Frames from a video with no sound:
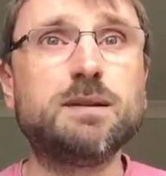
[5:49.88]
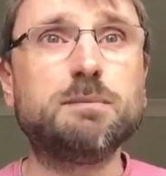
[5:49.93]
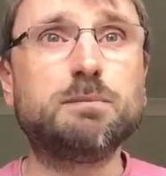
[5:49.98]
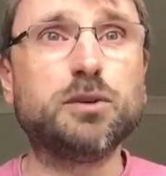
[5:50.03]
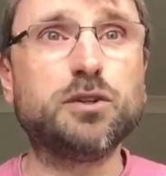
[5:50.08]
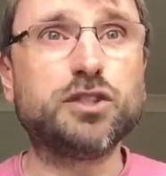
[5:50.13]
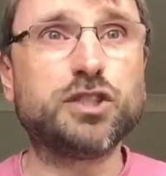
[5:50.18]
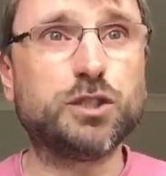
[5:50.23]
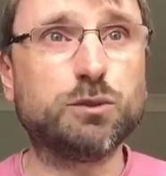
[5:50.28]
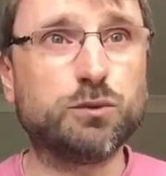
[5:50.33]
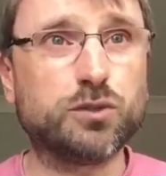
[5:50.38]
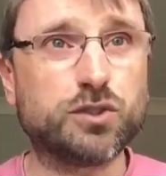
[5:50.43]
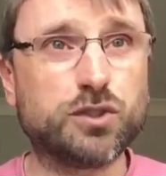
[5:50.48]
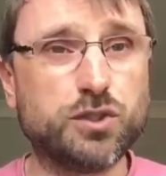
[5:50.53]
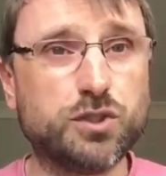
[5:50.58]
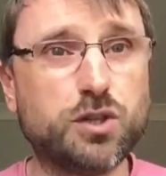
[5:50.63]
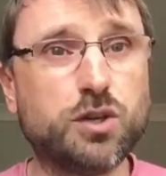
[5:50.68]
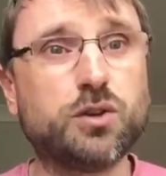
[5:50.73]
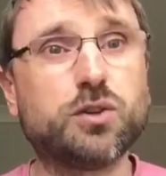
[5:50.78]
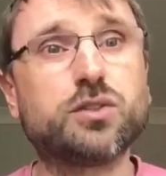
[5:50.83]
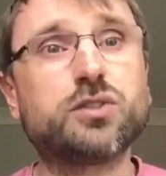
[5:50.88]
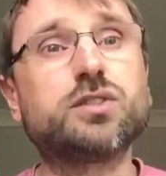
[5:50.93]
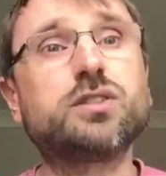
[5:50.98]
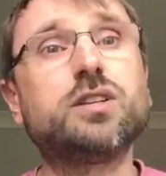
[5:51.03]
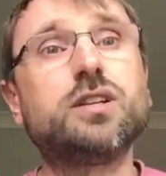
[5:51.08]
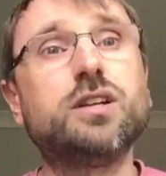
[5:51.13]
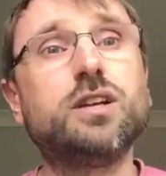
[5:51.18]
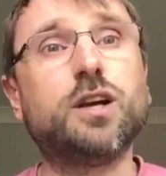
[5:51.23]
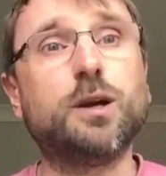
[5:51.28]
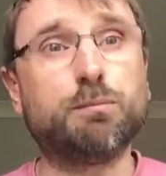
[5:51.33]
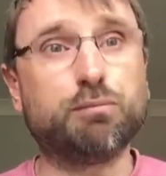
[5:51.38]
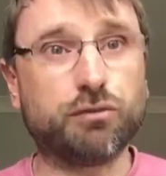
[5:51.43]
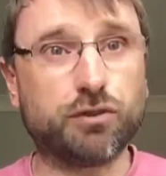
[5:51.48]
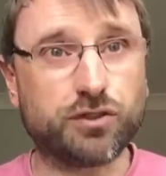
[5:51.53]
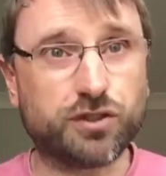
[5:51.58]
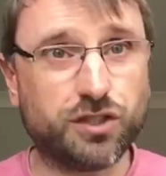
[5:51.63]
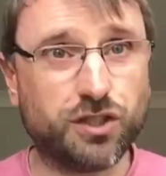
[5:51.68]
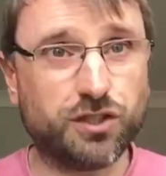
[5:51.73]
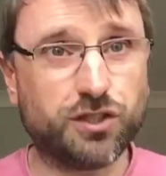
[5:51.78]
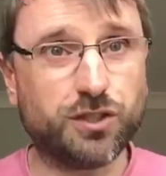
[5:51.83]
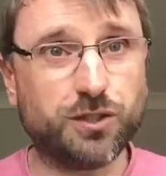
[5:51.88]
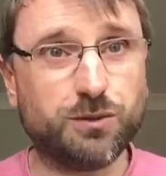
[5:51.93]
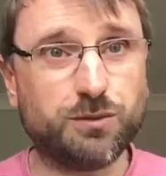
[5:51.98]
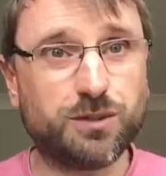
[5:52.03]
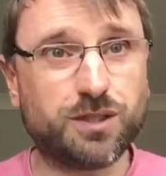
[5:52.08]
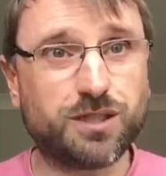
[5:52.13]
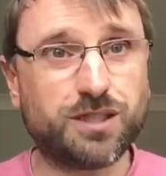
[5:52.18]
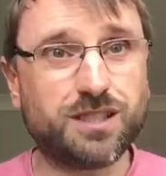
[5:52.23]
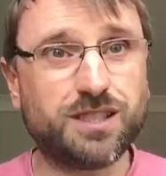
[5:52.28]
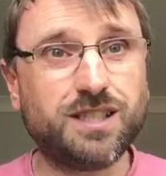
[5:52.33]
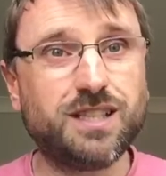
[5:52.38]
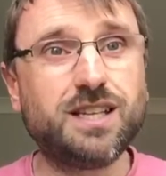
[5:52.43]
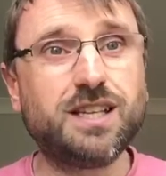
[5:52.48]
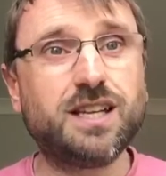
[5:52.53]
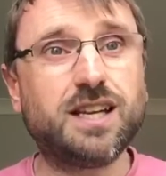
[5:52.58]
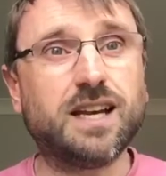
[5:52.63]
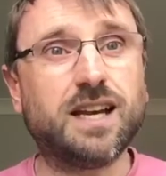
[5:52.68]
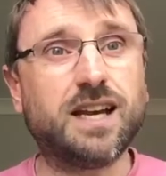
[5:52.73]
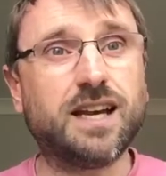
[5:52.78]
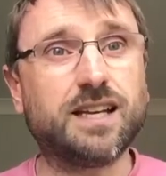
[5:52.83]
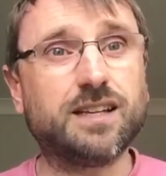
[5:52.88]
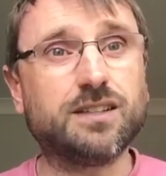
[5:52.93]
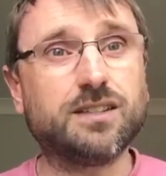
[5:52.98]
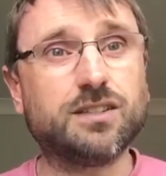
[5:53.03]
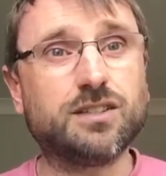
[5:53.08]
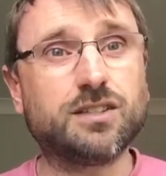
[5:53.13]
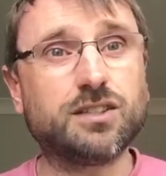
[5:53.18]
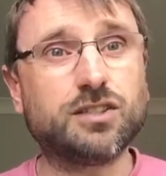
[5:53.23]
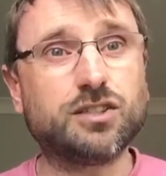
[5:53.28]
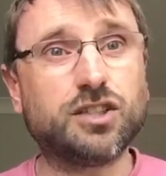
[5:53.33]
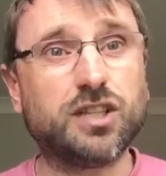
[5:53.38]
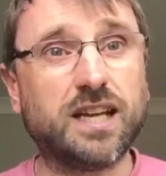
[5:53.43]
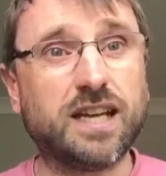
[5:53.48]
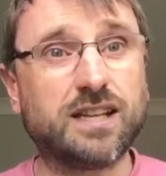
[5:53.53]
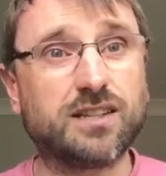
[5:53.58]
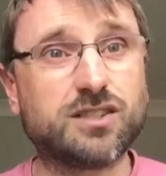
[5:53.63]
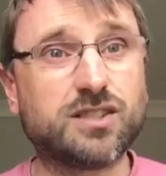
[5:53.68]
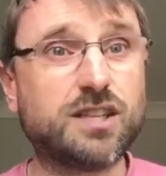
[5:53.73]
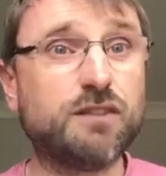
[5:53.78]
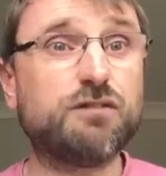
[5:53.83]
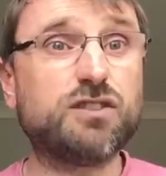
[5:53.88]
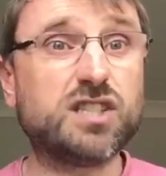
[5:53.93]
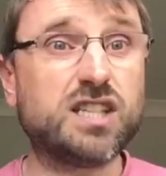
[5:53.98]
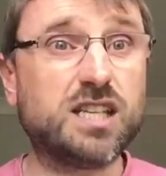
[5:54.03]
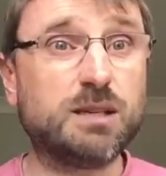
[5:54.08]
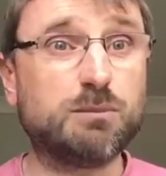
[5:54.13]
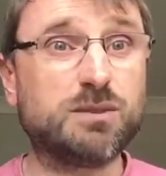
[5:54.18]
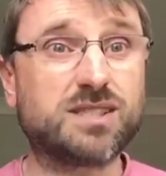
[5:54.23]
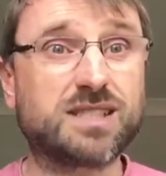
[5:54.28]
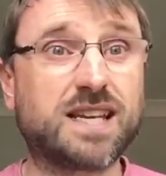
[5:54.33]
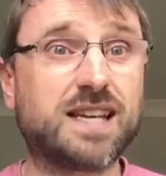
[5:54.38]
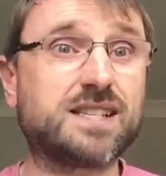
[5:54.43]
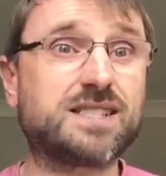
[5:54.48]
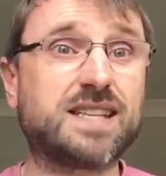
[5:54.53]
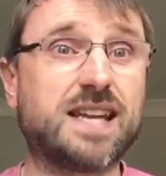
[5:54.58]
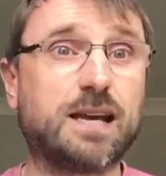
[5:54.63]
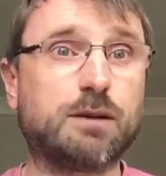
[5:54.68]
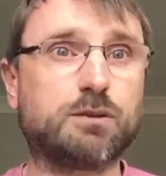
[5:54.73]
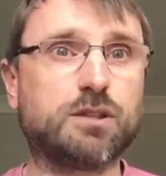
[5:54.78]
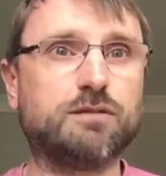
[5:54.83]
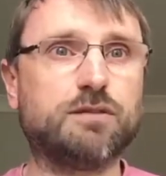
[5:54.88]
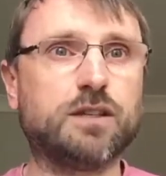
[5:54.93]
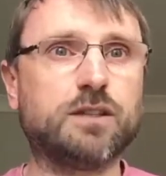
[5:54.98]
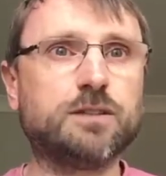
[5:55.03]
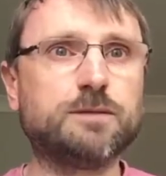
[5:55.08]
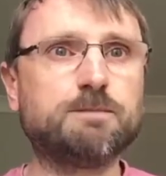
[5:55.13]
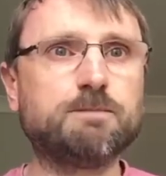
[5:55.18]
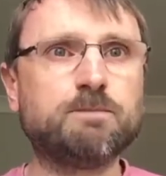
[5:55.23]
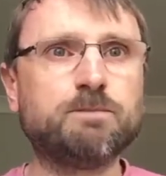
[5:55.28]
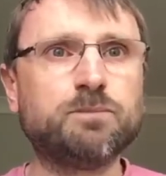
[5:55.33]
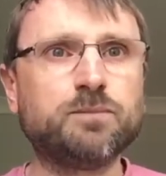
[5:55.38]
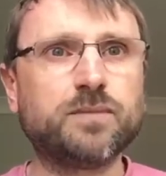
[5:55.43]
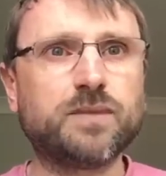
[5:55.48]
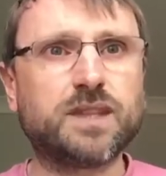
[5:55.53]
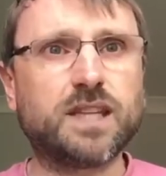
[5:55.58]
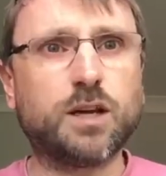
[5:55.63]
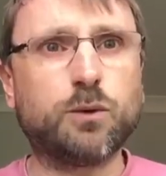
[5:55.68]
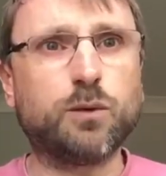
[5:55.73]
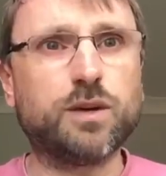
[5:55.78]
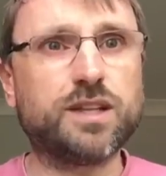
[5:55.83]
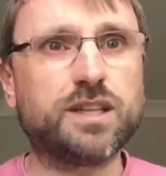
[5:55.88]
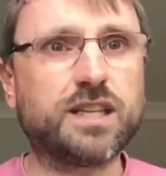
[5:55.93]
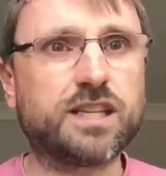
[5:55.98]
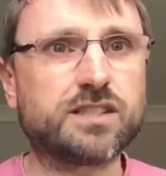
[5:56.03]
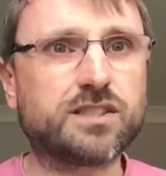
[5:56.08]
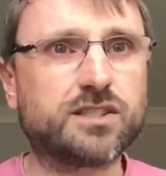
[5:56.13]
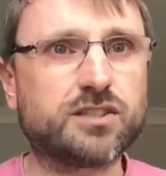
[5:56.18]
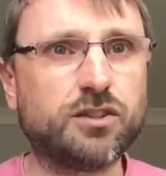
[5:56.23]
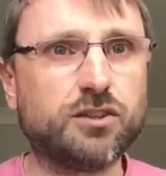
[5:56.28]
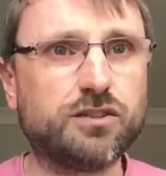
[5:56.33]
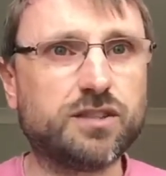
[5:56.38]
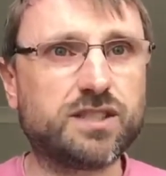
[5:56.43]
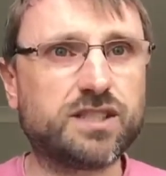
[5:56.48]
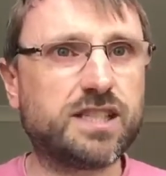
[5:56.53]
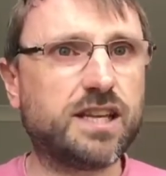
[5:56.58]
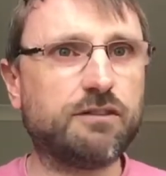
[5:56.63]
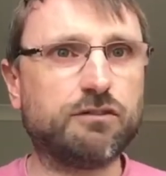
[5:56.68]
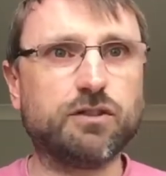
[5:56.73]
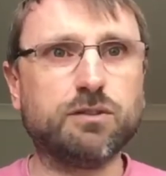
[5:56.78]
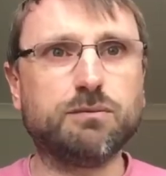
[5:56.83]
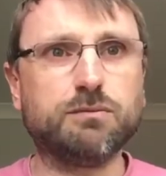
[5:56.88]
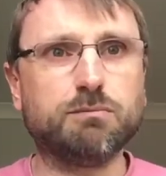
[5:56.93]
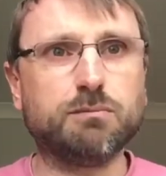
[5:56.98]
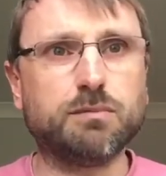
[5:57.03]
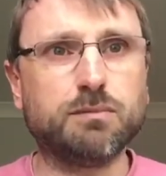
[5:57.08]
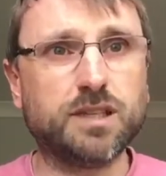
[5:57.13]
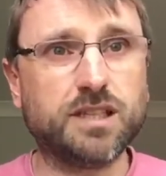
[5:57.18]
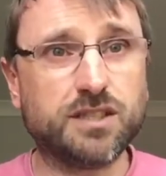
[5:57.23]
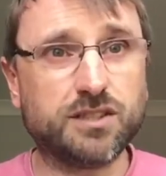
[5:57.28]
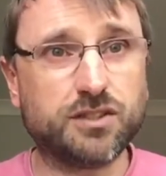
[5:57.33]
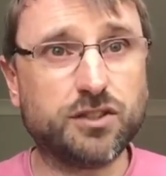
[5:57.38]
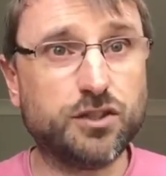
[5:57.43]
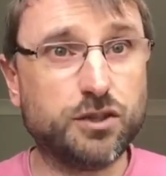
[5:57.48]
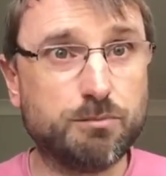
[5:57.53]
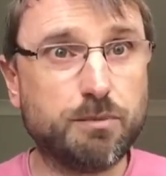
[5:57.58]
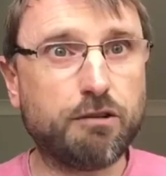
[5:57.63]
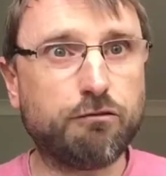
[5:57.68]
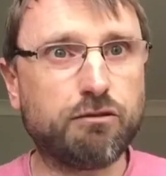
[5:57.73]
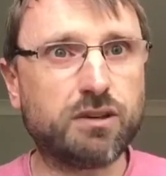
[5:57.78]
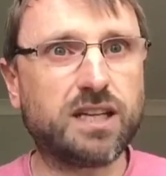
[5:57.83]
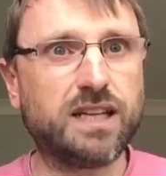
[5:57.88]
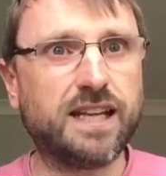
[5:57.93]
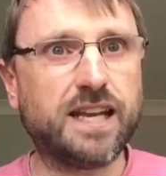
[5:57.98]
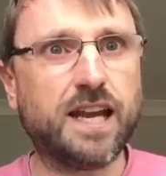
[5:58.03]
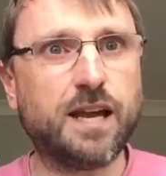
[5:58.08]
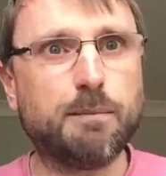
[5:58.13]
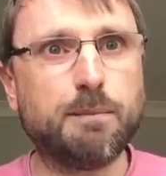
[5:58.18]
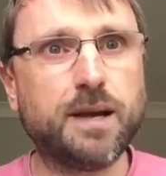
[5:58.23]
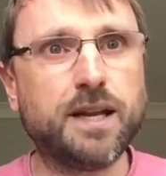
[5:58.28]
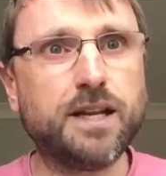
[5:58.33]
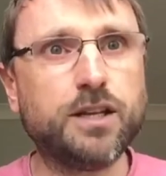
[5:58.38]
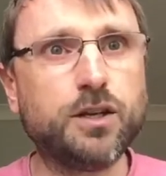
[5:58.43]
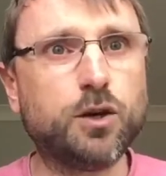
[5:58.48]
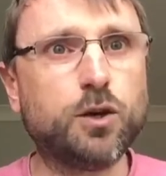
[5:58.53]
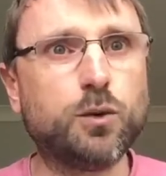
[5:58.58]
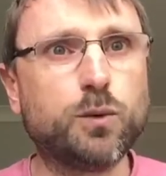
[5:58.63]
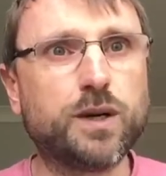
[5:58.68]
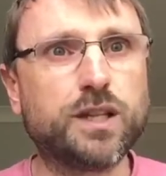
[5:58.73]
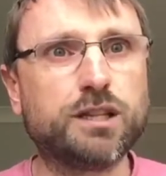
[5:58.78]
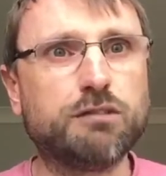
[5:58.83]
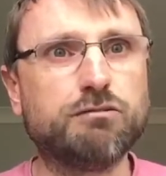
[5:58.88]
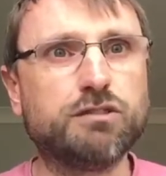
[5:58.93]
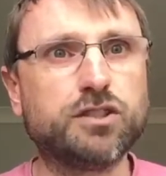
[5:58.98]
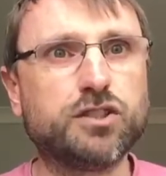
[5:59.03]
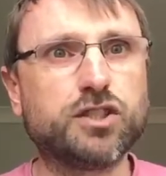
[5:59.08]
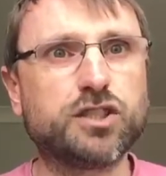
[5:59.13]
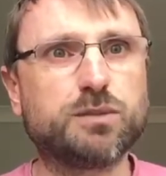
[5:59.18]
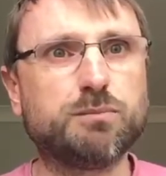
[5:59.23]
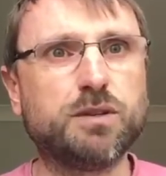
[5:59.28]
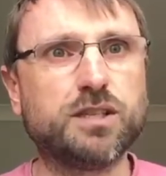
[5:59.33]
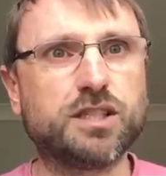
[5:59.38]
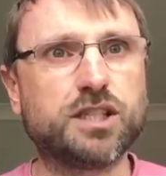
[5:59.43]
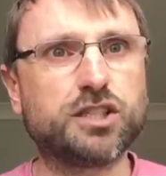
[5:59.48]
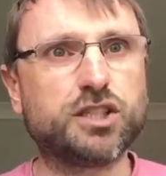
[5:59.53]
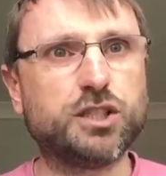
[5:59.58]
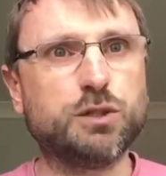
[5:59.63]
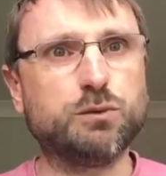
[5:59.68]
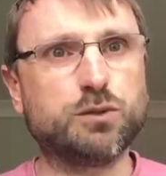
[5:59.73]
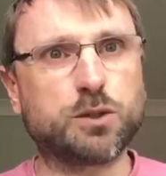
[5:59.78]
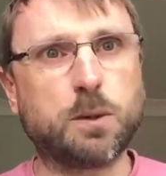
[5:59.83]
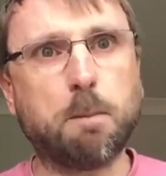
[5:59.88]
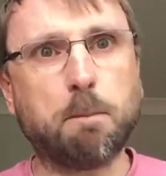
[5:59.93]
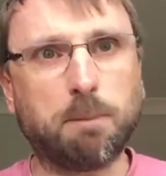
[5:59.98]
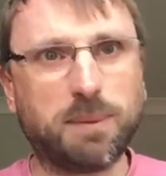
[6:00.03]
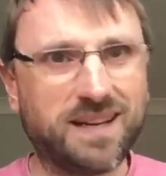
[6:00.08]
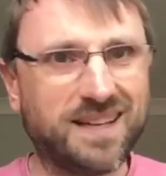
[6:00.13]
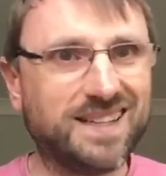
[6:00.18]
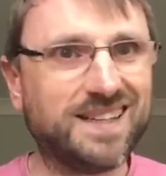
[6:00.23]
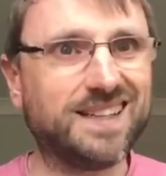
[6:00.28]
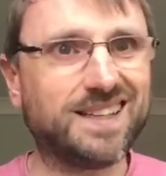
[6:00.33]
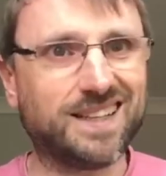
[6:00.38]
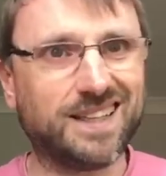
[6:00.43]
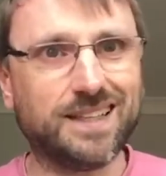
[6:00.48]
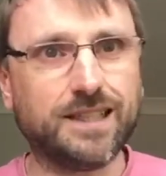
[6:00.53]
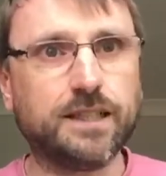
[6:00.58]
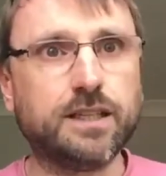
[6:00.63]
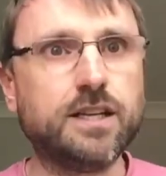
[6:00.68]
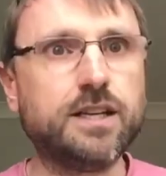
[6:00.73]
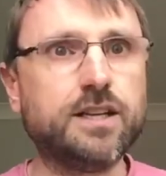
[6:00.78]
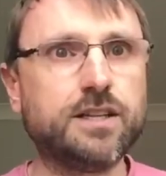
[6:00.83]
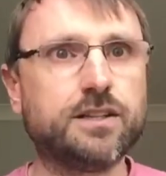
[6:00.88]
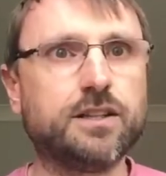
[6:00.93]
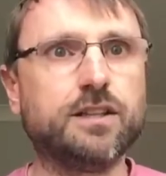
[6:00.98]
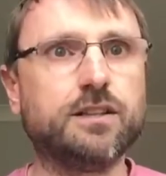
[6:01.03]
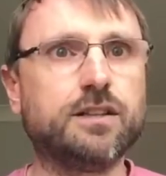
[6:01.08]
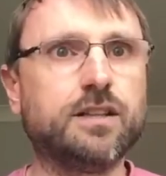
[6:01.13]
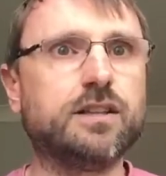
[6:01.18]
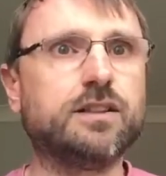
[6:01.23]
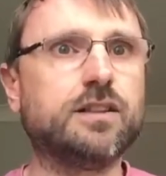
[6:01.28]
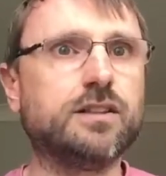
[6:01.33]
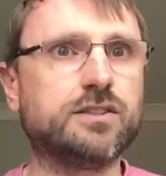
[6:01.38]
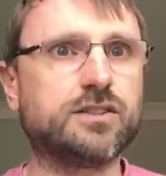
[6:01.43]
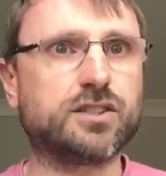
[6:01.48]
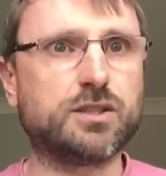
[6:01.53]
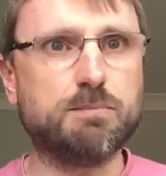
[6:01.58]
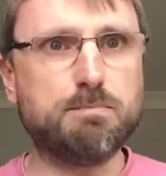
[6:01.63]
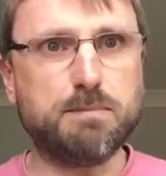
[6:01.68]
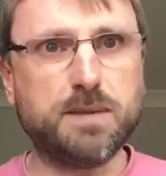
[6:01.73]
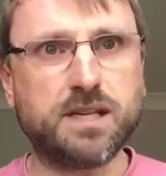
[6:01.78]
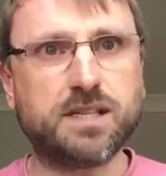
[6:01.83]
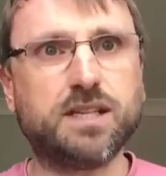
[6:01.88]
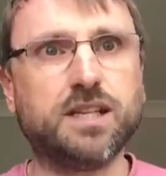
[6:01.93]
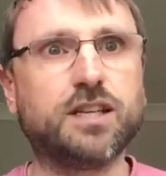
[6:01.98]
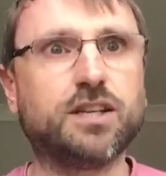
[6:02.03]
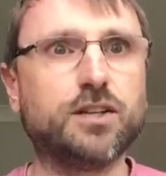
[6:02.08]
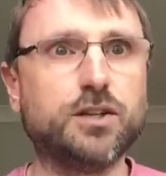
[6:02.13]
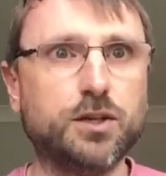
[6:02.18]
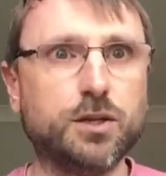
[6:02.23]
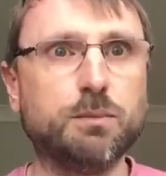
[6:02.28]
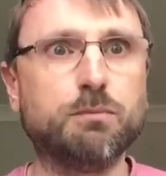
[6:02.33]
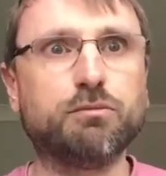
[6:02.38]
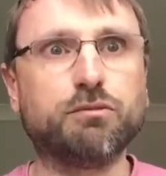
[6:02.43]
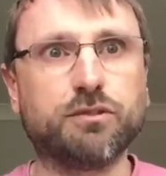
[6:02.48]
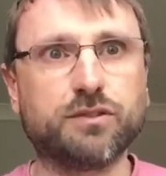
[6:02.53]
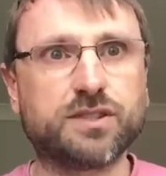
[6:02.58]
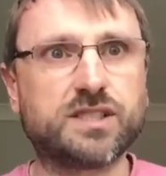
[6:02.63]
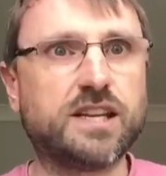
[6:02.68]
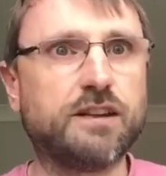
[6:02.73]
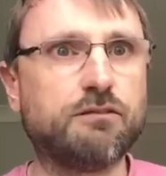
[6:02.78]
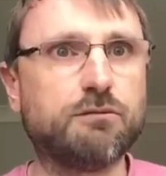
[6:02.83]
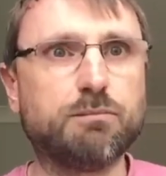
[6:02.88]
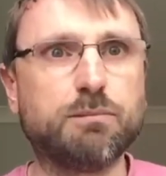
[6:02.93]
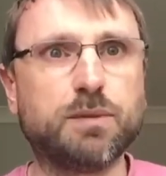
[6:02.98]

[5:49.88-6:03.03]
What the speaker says: but she was not a prostitute, and she had seven demons cast out of her. Now, whether that seven is numerically how many, or whether it just means that she was completely, the Semitic number of seven